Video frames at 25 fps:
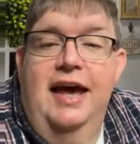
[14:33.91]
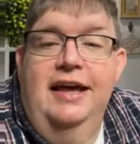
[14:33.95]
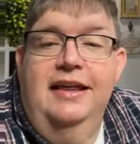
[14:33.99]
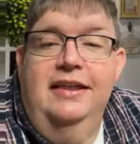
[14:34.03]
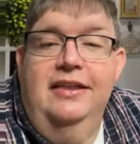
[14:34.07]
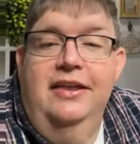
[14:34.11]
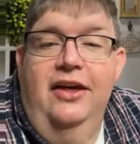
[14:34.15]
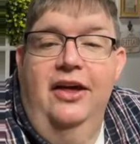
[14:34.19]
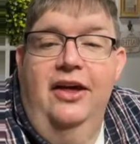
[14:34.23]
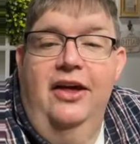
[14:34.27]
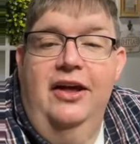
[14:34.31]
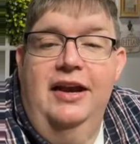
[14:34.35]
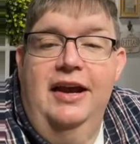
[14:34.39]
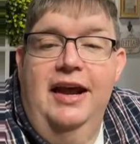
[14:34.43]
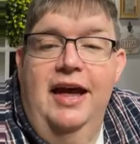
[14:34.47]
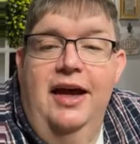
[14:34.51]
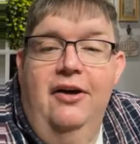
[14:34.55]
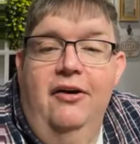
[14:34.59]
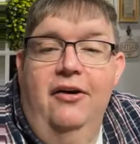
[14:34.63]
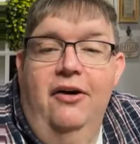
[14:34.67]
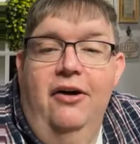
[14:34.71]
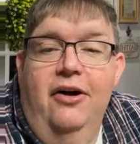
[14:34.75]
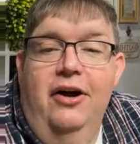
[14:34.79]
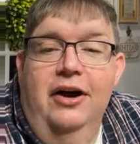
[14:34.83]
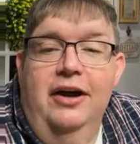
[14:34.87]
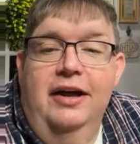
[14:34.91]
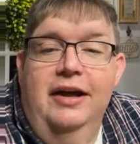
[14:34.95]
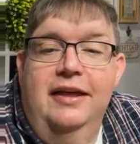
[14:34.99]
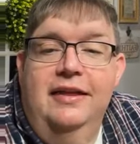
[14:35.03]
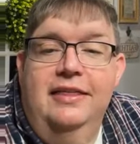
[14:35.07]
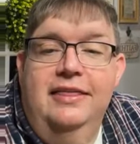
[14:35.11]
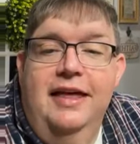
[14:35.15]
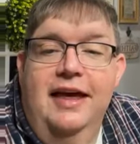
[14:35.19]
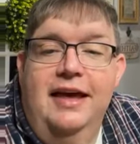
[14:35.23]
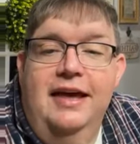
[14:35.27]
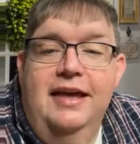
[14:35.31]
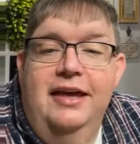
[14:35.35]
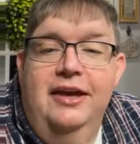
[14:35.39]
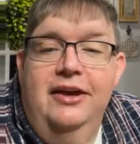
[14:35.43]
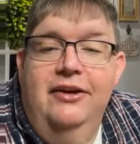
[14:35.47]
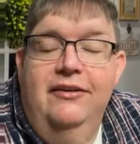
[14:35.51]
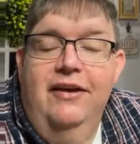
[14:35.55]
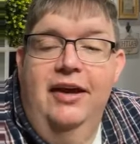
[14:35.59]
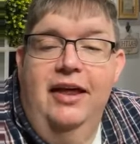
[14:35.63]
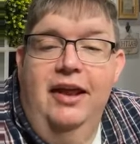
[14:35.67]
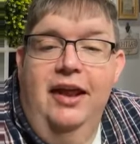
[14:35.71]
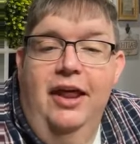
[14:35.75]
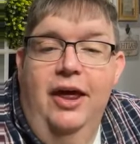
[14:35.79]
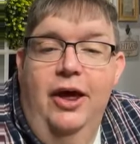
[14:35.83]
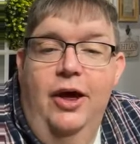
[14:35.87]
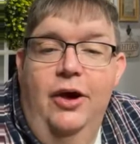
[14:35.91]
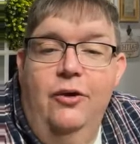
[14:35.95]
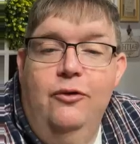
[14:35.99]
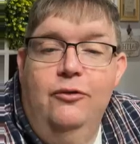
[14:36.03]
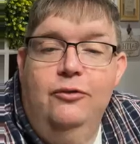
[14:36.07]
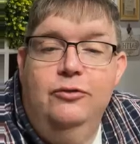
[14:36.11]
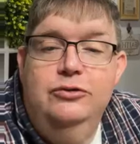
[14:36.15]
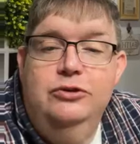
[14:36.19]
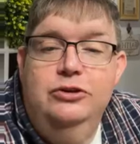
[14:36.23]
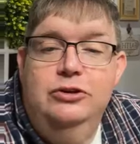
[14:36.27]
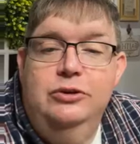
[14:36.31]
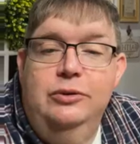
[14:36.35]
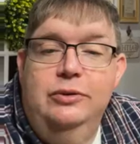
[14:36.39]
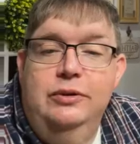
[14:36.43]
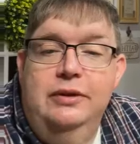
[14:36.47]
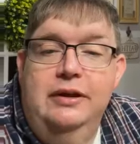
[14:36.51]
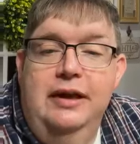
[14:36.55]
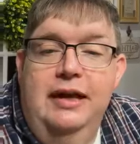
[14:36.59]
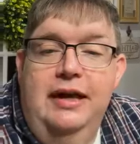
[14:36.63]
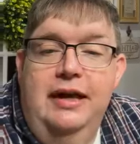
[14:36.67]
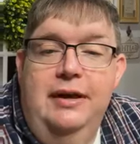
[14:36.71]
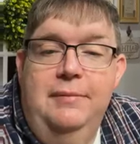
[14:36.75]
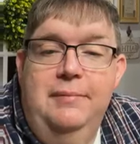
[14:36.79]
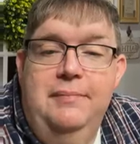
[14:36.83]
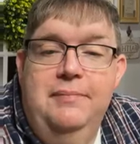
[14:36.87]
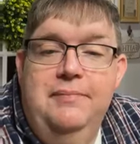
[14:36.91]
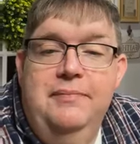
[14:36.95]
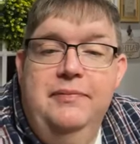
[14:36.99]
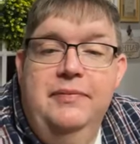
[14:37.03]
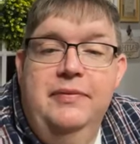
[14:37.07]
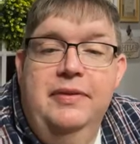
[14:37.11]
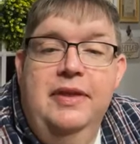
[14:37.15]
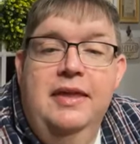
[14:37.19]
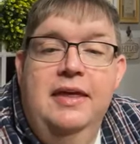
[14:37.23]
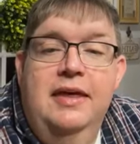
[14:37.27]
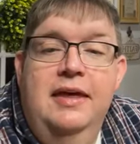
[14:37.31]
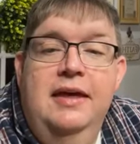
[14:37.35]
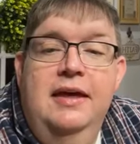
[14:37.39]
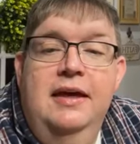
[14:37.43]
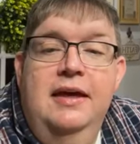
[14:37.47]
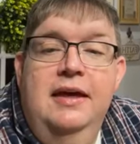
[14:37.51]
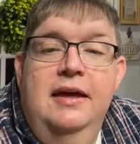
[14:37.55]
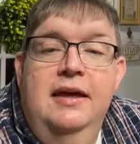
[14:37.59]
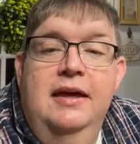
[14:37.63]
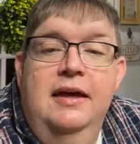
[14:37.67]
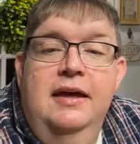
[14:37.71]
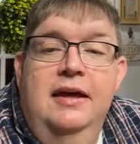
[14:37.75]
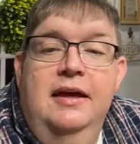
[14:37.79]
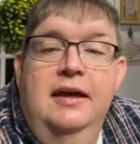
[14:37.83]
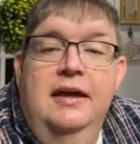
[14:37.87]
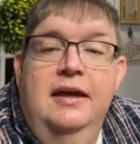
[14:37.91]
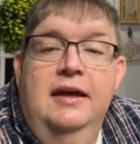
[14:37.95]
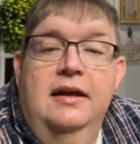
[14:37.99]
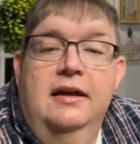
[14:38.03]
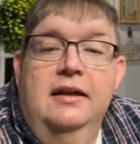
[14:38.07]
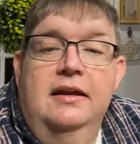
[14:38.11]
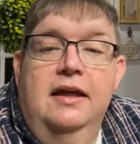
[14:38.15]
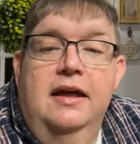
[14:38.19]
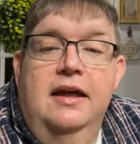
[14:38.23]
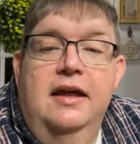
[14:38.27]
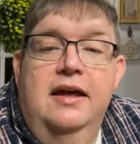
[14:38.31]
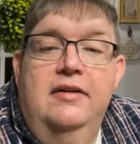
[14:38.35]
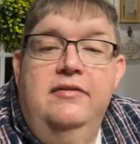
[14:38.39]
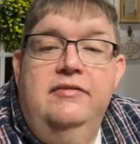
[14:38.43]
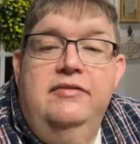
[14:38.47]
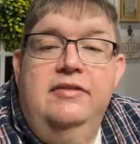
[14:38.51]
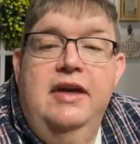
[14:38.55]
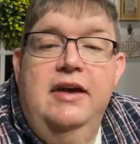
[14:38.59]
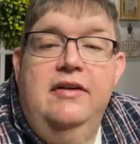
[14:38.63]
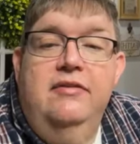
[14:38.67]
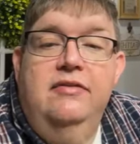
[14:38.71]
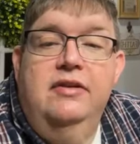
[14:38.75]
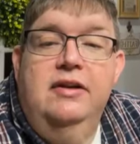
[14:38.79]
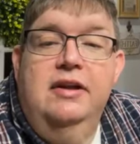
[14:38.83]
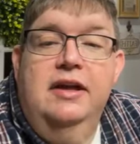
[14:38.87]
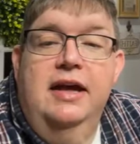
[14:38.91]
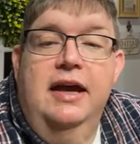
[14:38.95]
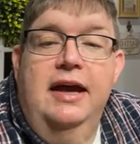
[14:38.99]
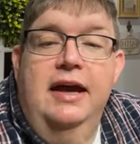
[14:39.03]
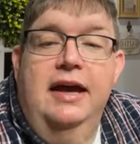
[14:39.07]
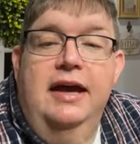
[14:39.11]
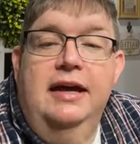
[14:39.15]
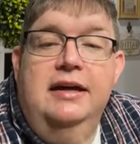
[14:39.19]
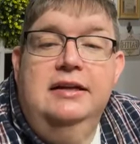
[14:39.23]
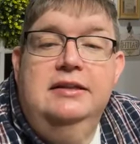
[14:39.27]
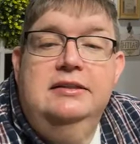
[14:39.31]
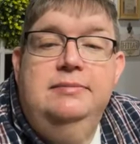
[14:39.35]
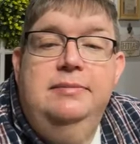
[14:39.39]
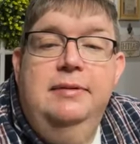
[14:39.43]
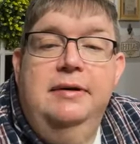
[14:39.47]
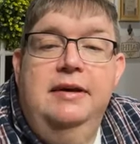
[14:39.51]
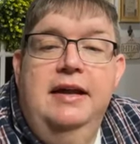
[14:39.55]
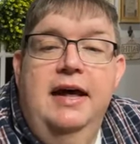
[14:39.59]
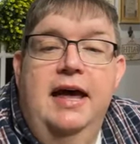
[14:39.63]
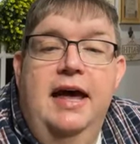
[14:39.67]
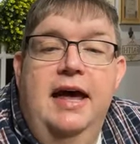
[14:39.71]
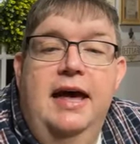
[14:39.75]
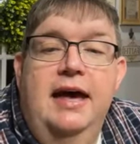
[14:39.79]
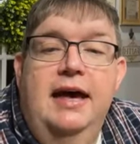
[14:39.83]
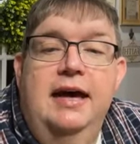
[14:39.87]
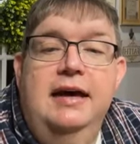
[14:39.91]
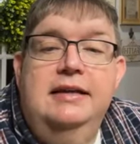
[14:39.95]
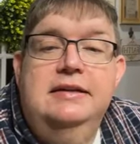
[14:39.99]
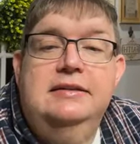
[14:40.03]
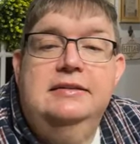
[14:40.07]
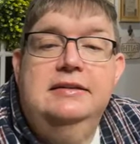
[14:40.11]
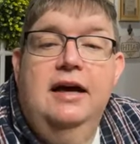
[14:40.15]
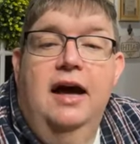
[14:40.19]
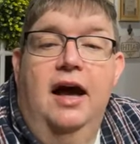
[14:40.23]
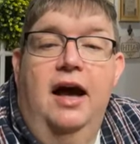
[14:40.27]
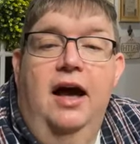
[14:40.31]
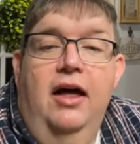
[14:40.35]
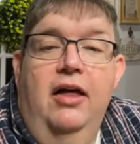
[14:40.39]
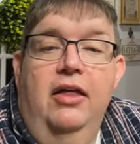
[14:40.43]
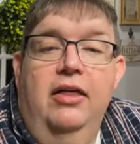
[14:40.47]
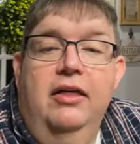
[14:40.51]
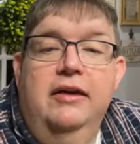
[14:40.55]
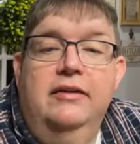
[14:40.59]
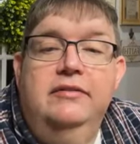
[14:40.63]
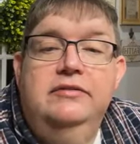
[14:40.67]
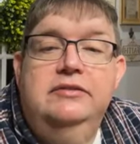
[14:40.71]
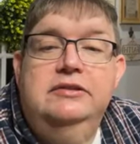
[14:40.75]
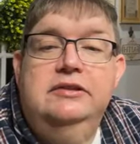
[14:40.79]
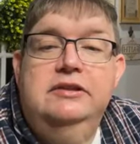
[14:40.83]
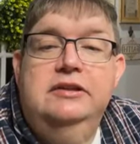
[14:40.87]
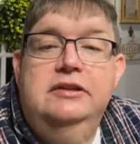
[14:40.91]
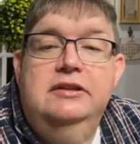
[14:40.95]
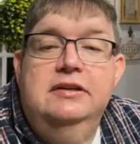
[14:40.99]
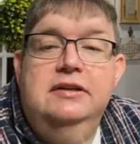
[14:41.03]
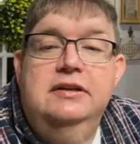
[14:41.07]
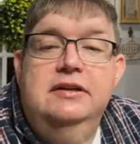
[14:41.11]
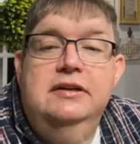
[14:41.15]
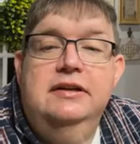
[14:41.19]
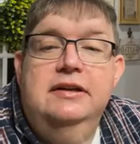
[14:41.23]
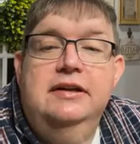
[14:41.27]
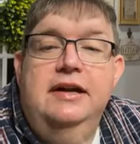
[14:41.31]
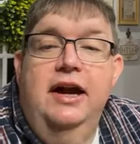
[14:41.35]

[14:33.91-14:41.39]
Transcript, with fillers: Hey, Lon, how are you? Thank you. Hello, Julie. Love deviled eggs, but hate olives.